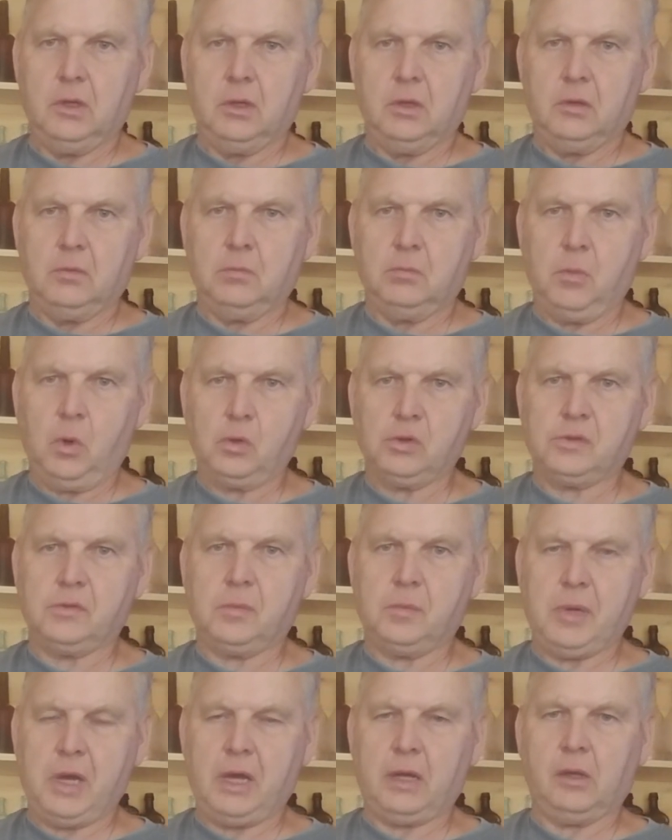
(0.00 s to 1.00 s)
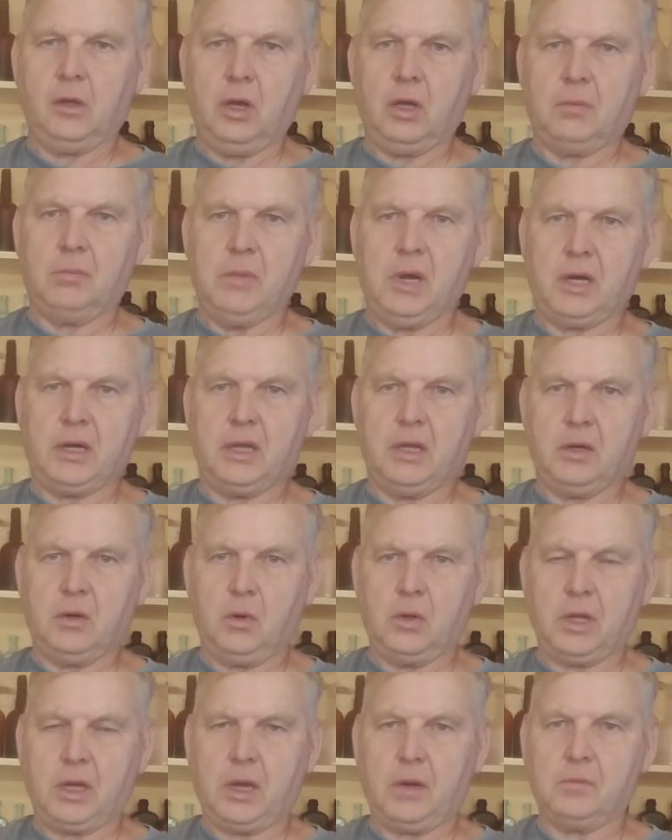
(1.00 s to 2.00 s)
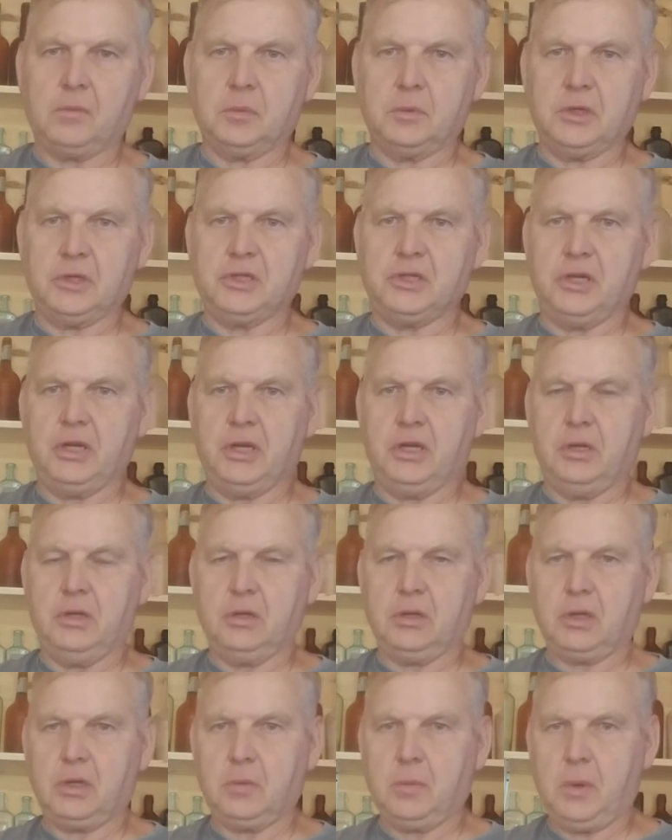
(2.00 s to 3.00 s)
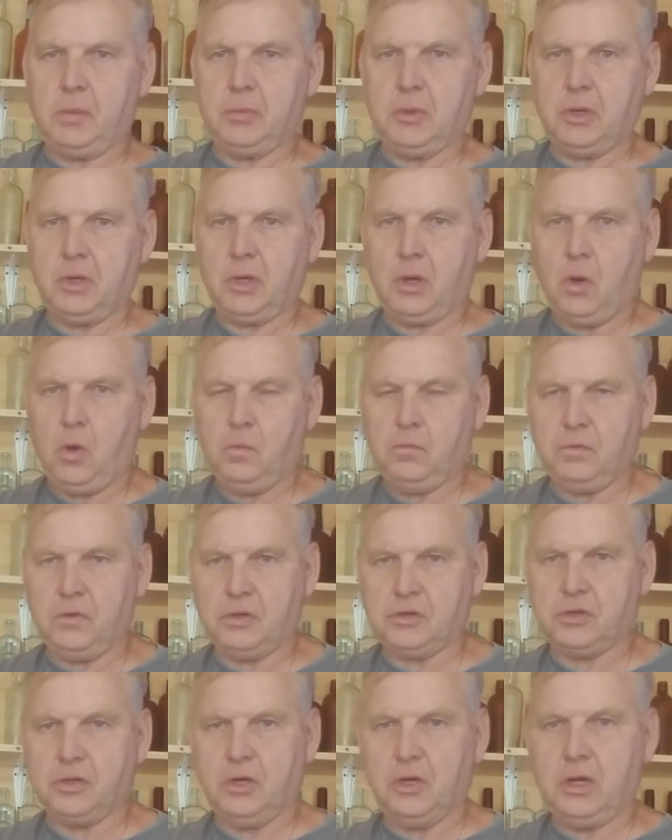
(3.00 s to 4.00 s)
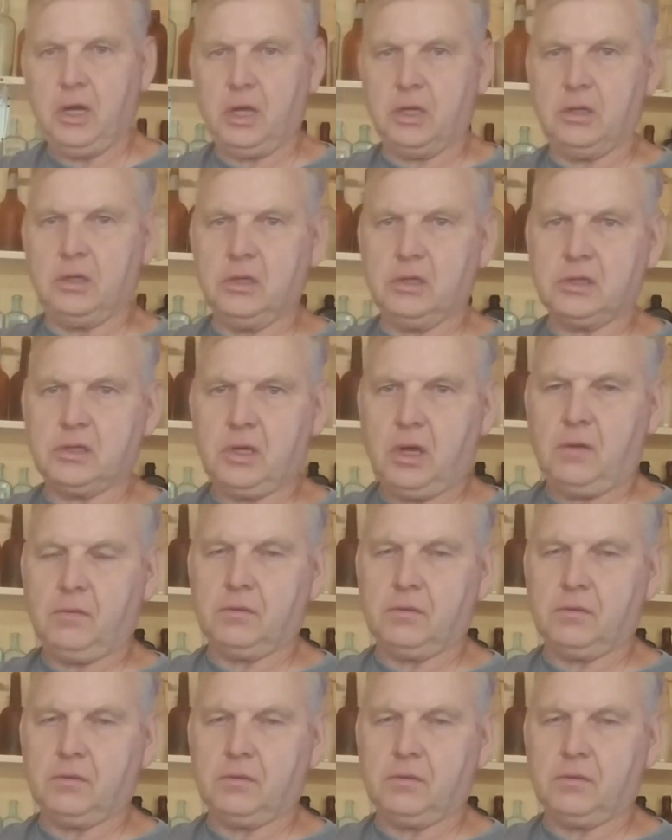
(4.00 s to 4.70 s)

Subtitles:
Most of them had a lot of money, you know, they come from the city, come up here to go fishing and hunting and stuff.